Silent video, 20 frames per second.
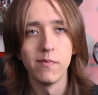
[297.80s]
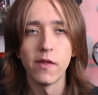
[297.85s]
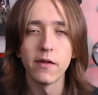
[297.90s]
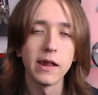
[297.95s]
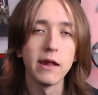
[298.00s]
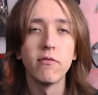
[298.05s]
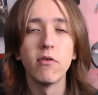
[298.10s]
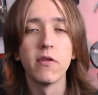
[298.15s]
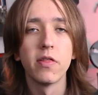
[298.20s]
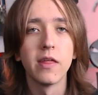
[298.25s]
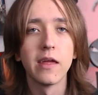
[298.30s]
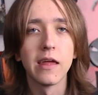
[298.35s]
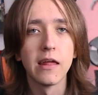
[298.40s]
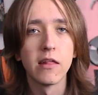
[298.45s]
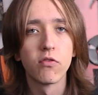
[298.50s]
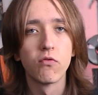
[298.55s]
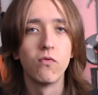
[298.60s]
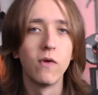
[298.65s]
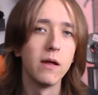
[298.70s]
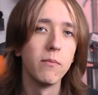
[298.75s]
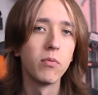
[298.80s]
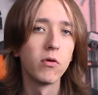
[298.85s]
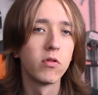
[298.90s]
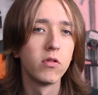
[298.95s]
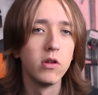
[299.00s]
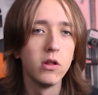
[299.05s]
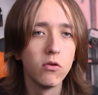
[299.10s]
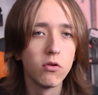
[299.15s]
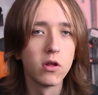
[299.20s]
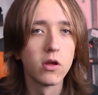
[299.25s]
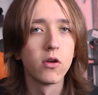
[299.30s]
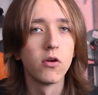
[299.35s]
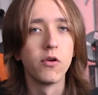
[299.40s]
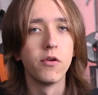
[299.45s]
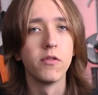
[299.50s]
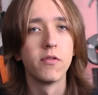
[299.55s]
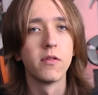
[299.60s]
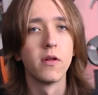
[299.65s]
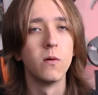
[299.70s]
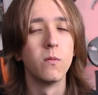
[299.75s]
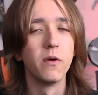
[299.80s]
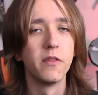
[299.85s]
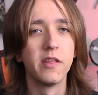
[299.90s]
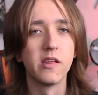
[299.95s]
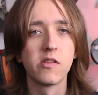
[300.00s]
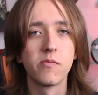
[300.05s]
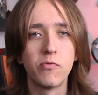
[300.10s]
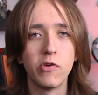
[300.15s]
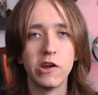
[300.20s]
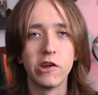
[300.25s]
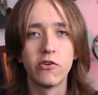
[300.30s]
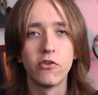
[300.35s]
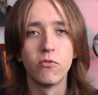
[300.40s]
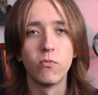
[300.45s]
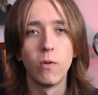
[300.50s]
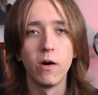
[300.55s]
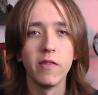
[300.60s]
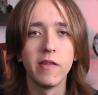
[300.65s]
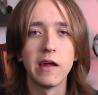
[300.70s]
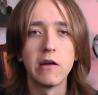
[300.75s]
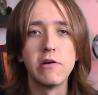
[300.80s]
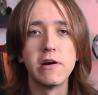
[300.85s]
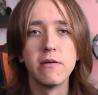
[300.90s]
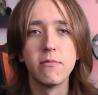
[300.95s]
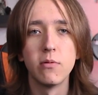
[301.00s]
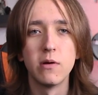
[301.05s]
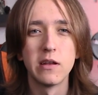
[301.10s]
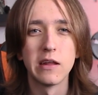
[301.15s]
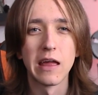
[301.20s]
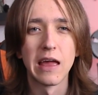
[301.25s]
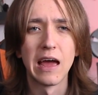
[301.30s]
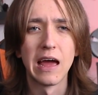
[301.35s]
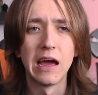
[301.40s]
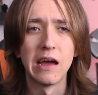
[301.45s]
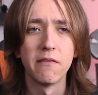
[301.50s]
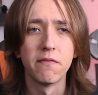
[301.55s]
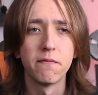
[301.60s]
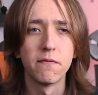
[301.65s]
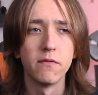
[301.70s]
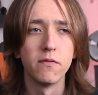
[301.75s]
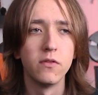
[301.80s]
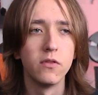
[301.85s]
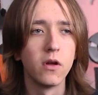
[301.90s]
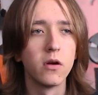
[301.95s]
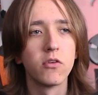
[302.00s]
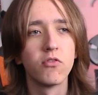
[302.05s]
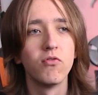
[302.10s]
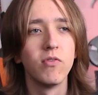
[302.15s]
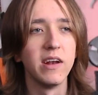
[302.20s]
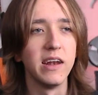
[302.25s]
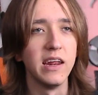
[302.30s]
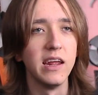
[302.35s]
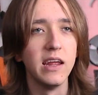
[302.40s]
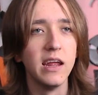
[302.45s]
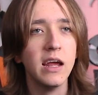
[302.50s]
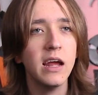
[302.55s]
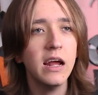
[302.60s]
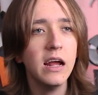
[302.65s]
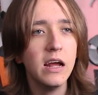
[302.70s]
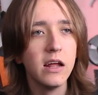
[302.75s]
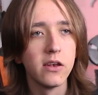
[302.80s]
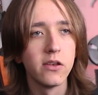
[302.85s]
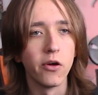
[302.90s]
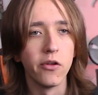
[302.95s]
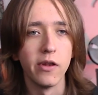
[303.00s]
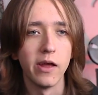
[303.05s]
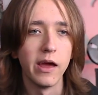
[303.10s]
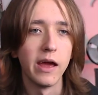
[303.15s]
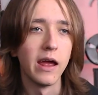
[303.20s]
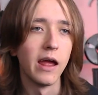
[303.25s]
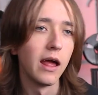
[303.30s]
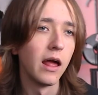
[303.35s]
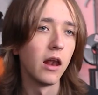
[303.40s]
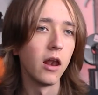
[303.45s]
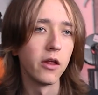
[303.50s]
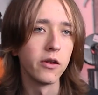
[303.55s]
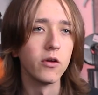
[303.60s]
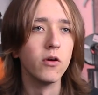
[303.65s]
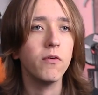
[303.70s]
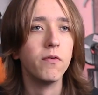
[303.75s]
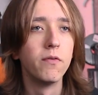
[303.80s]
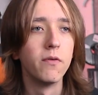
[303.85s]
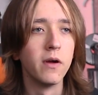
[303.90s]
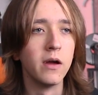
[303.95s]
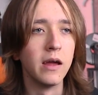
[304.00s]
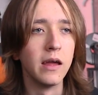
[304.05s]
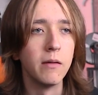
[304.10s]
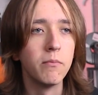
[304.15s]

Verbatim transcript: Not everything is rainbows and unicorns though with this printer. One area where I have not really done a lot of uh,